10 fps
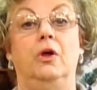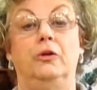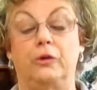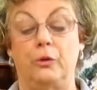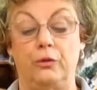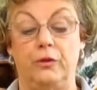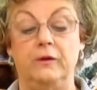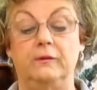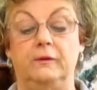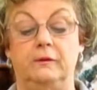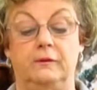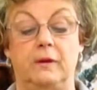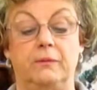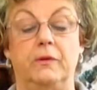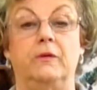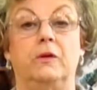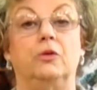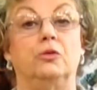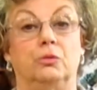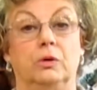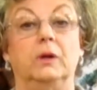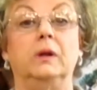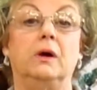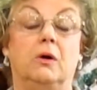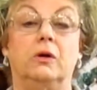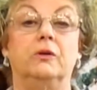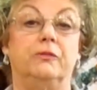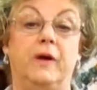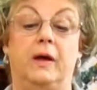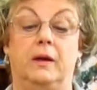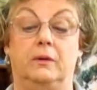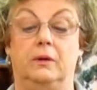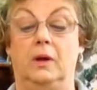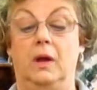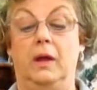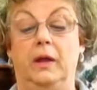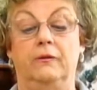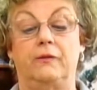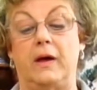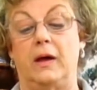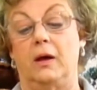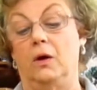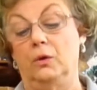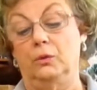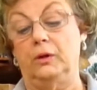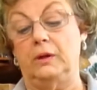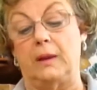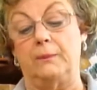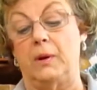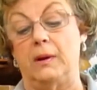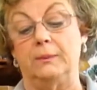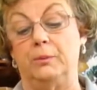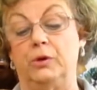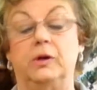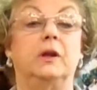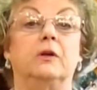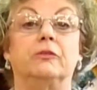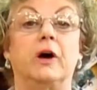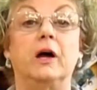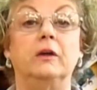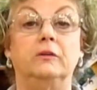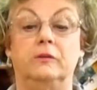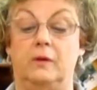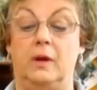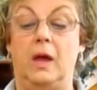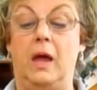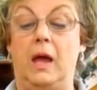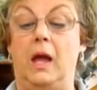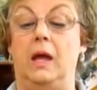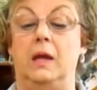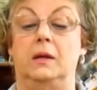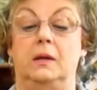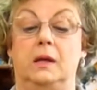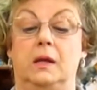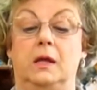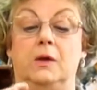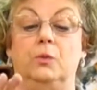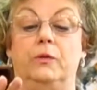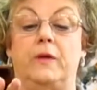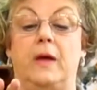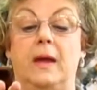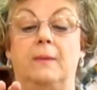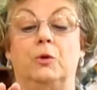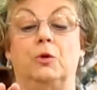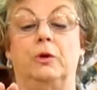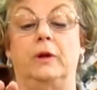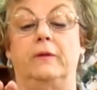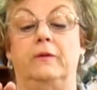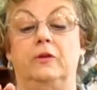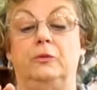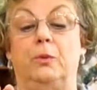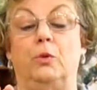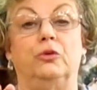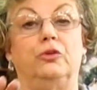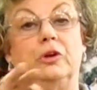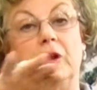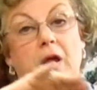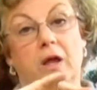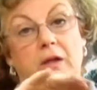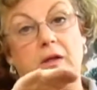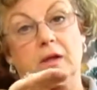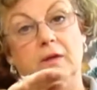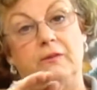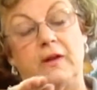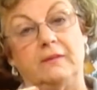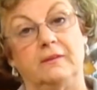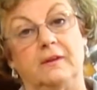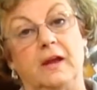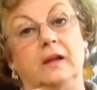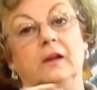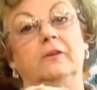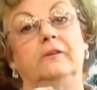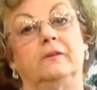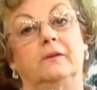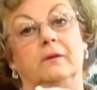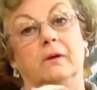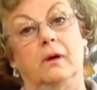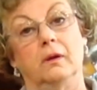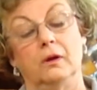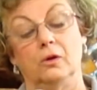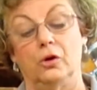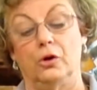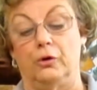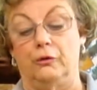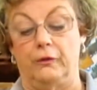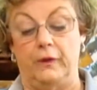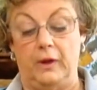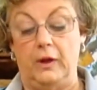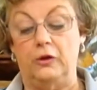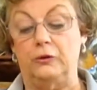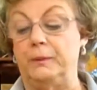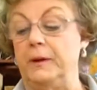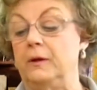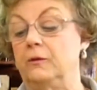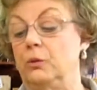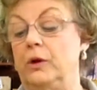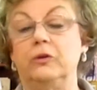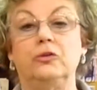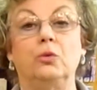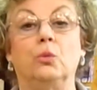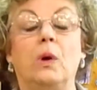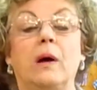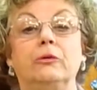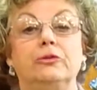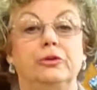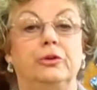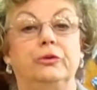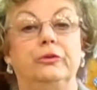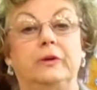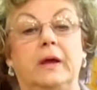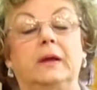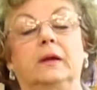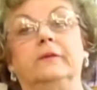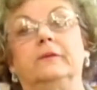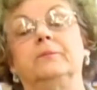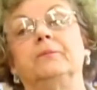So this is something that is really hard to find. If I owned it, I'd probably put it in a vise and hit it with the hammer in this portion to give that stainless a little curve. Speaking of which, why would you use stainless?